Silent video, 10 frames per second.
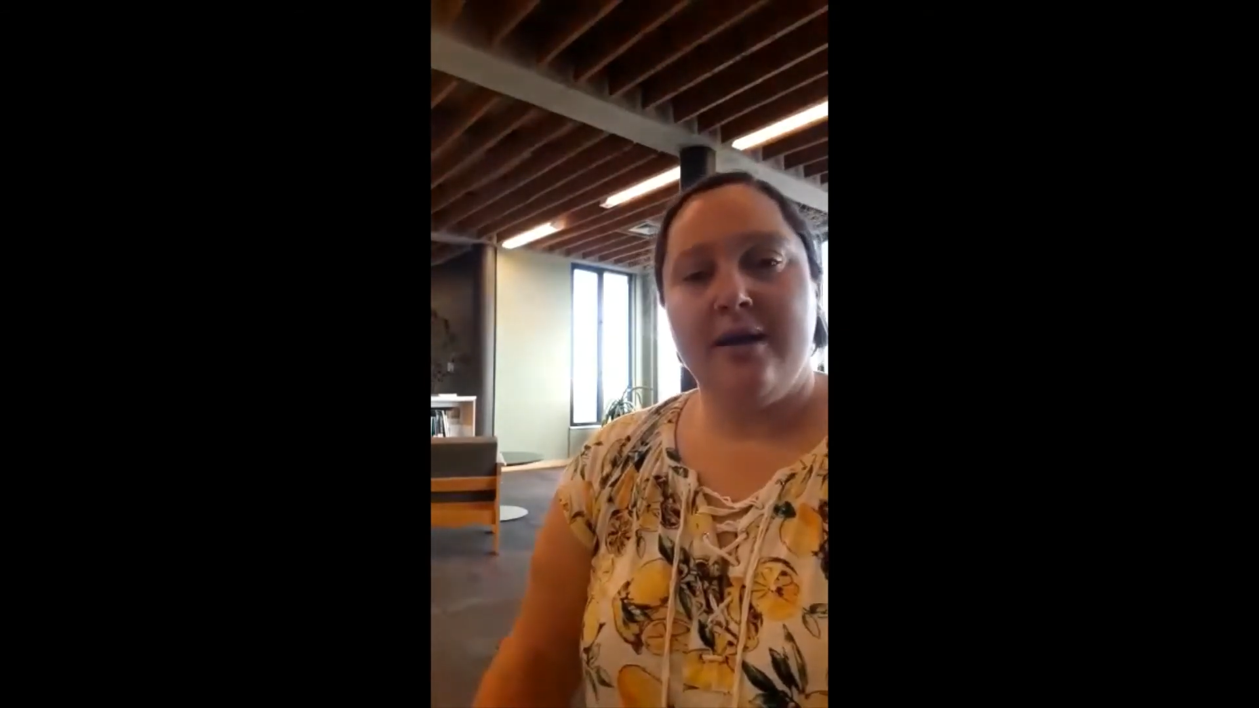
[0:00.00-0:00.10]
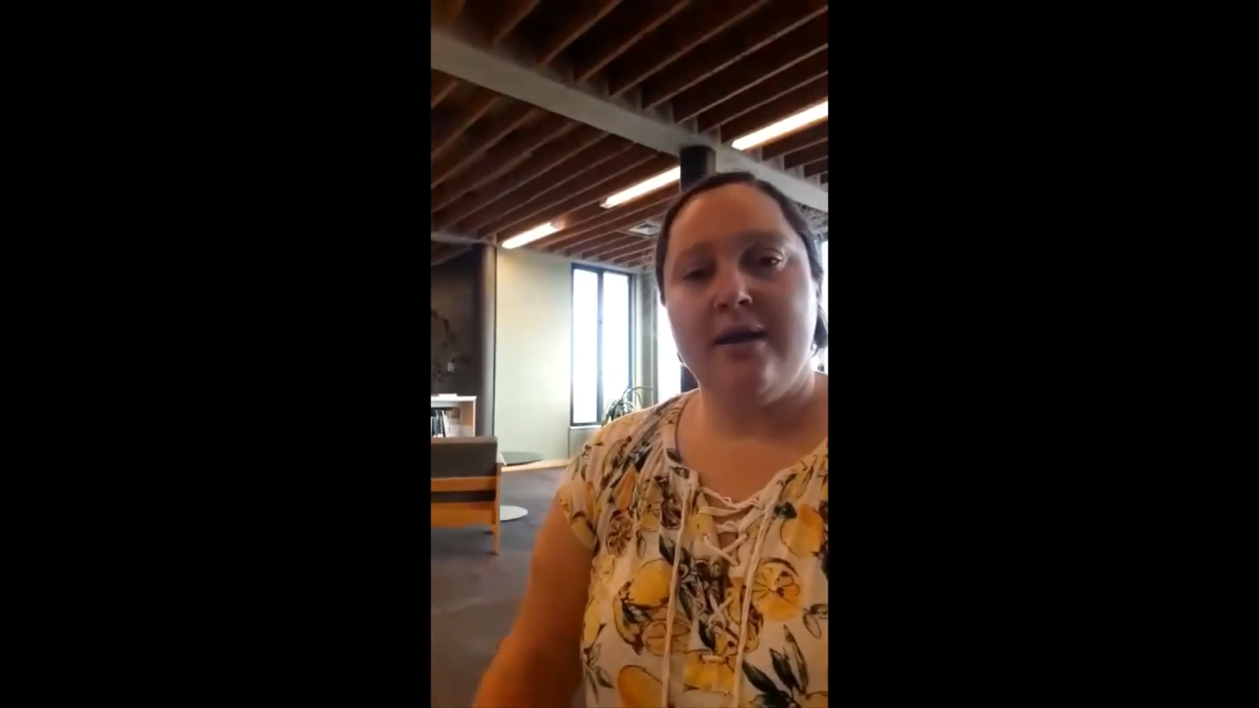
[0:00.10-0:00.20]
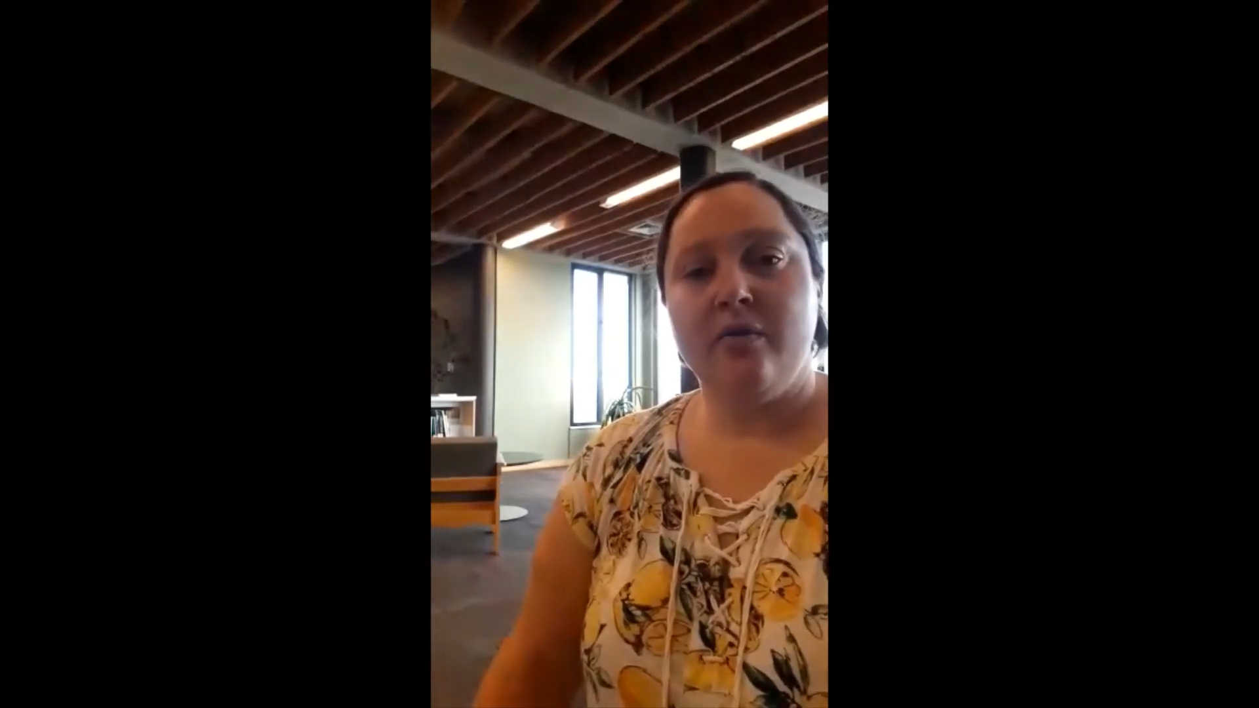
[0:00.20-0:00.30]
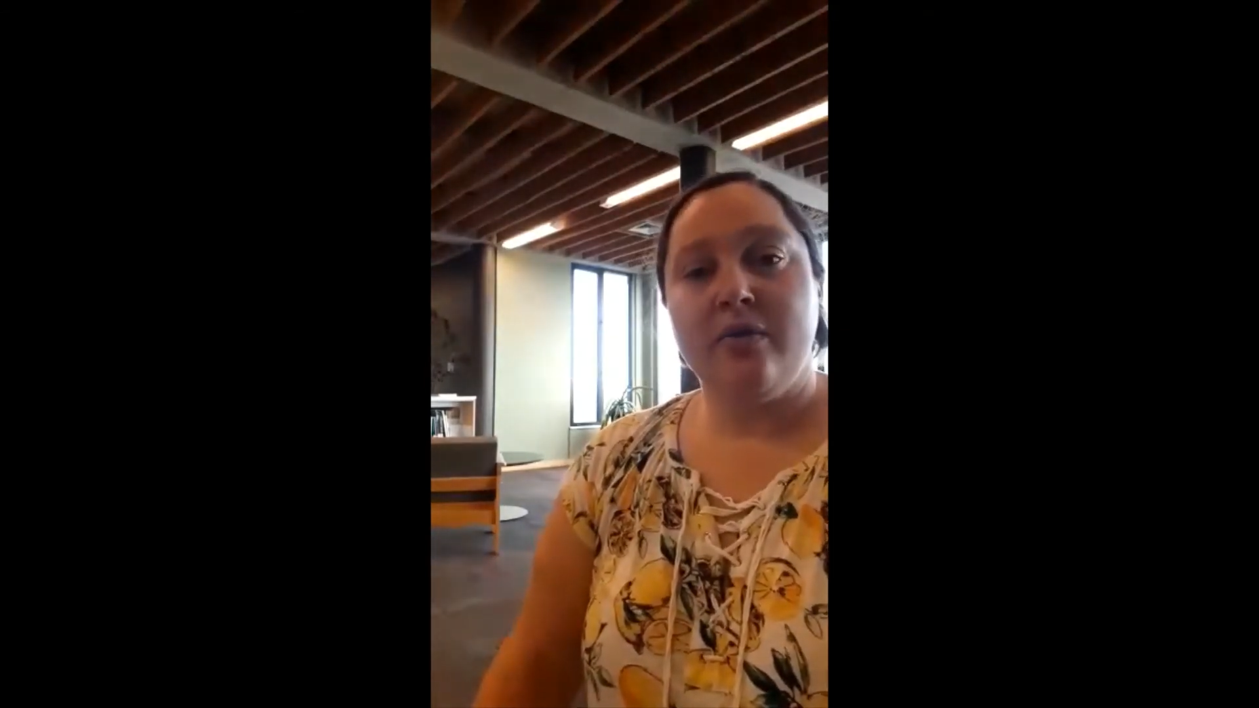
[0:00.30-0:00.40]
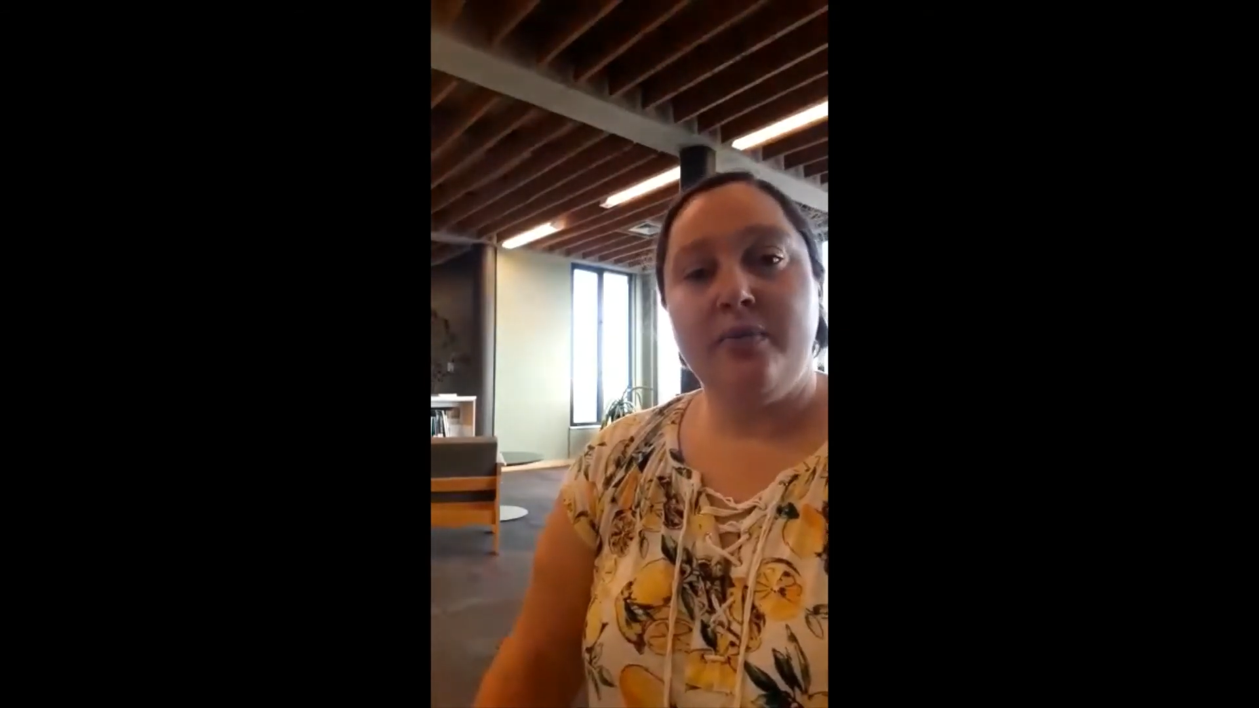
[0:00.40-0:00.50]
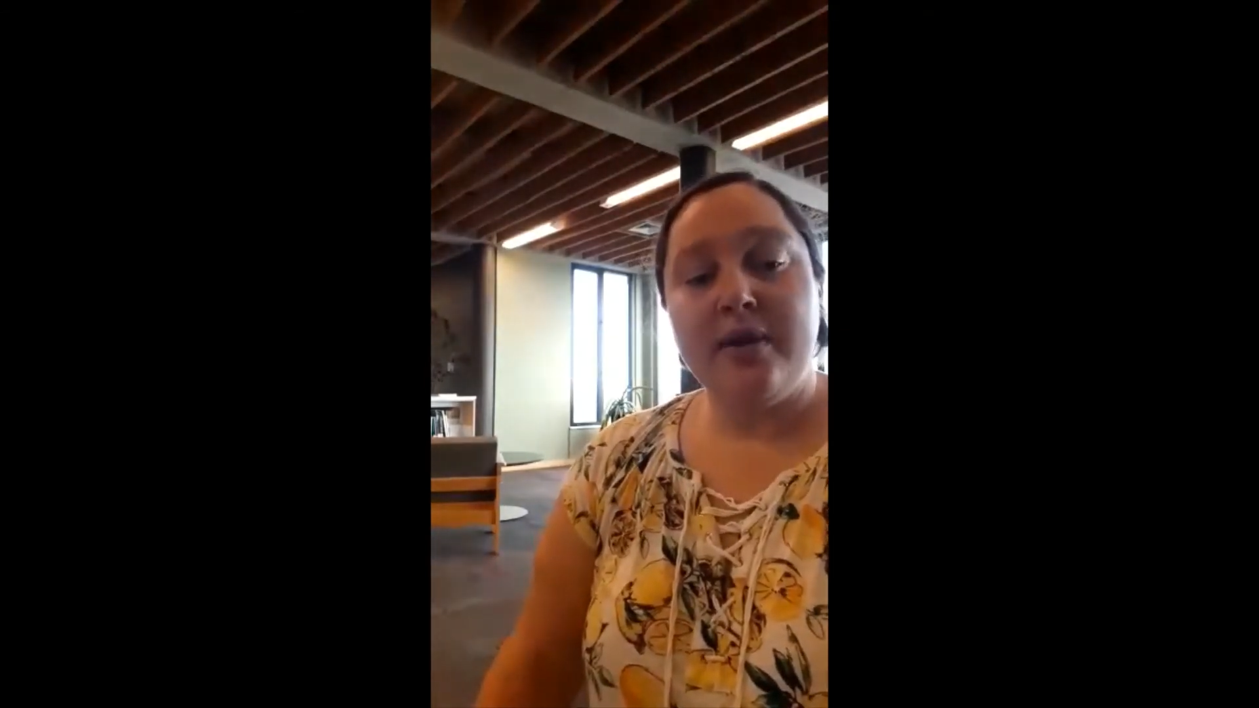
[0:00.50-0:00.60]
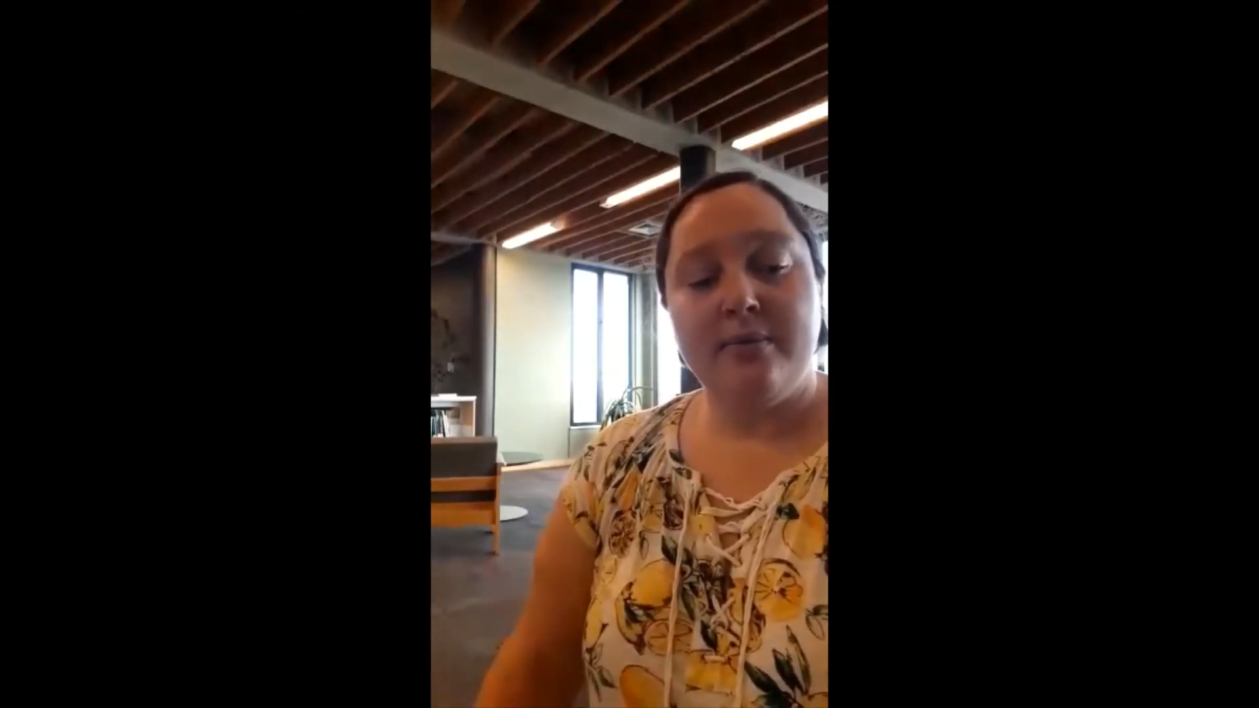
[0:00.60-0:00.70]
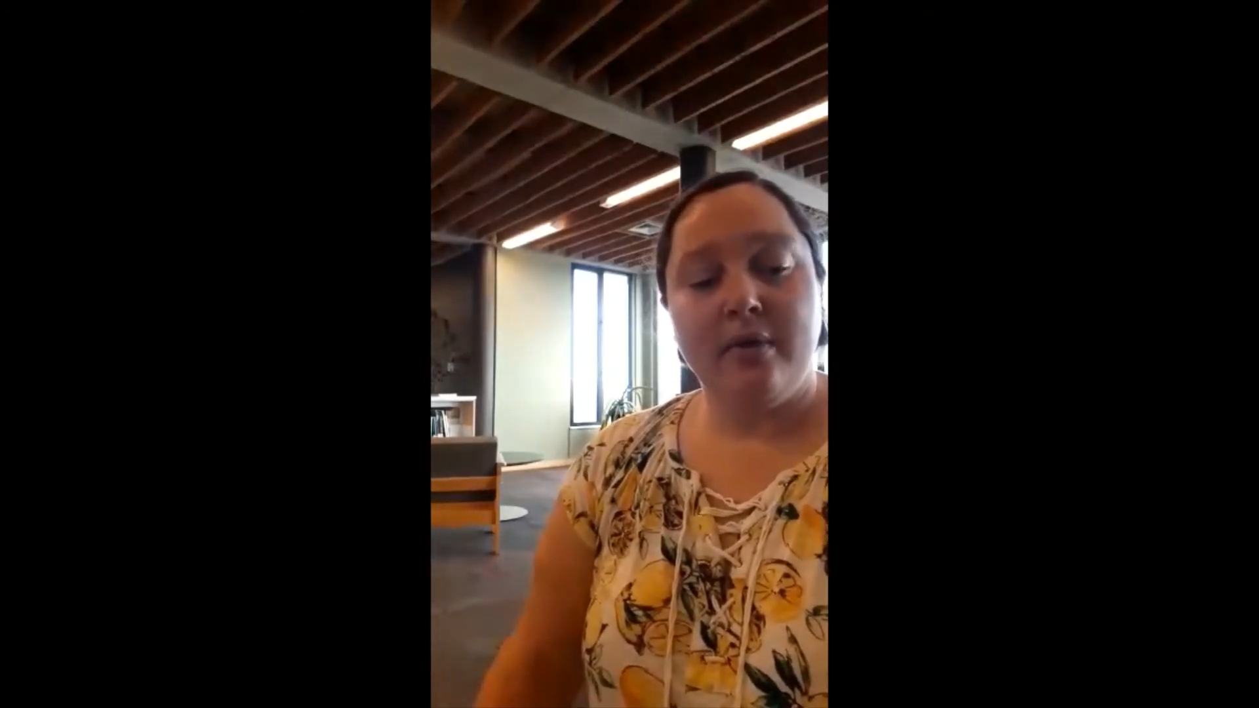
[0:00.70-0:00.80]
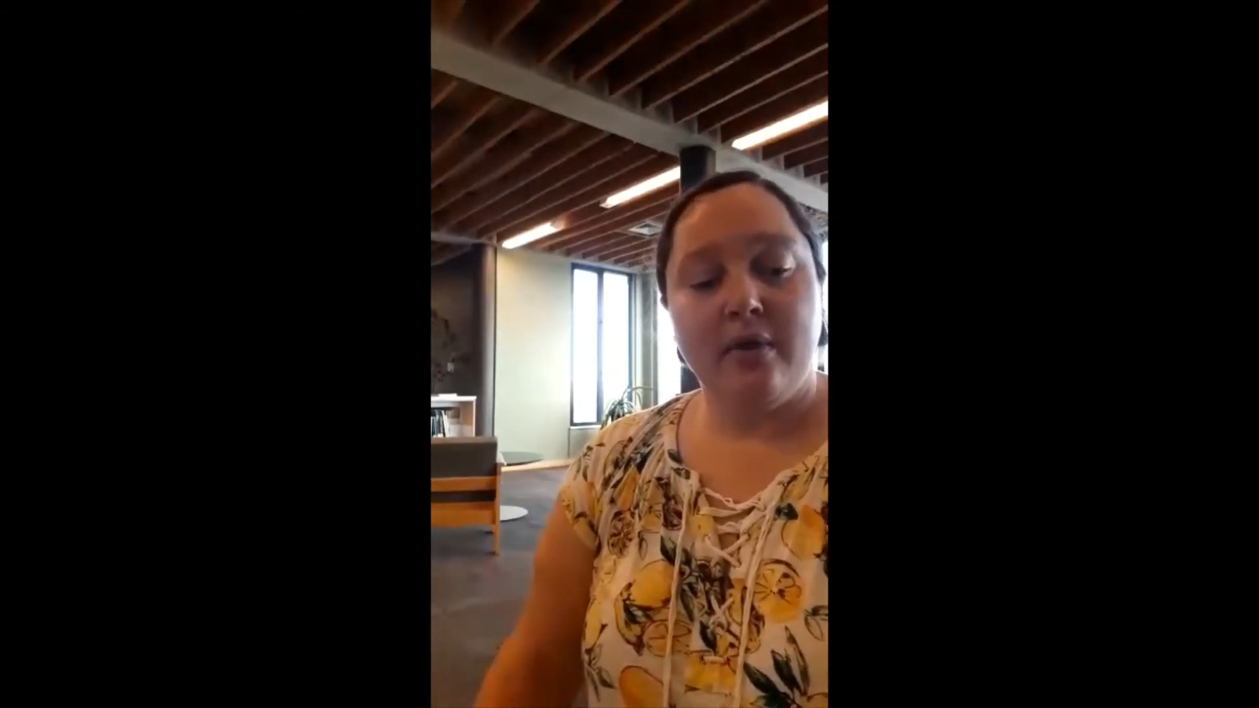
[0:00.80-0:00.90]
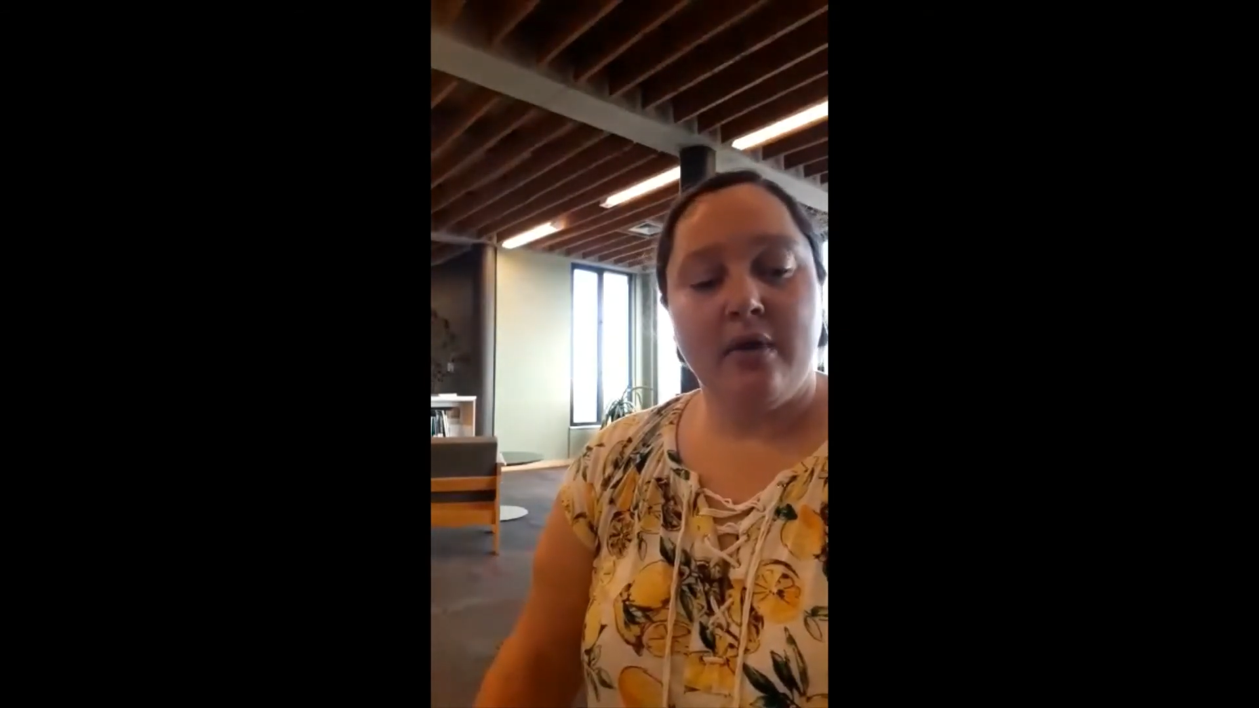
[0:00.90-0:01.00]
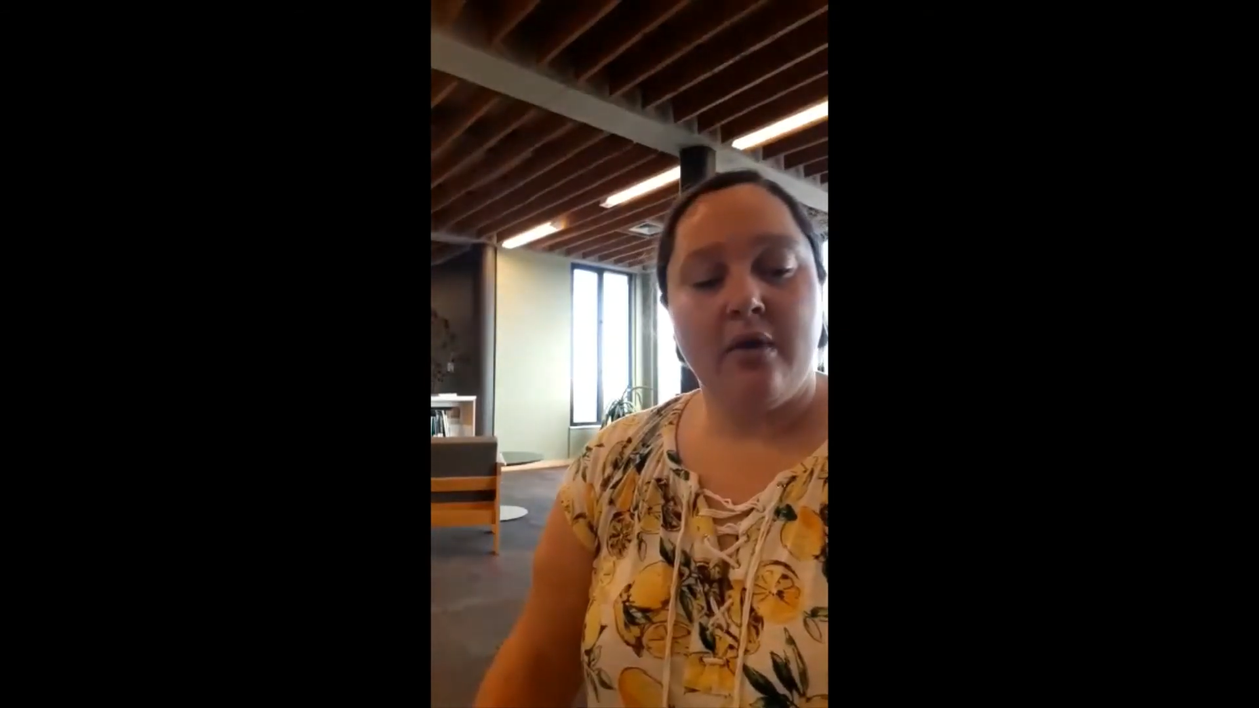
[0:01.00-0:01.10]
and with people.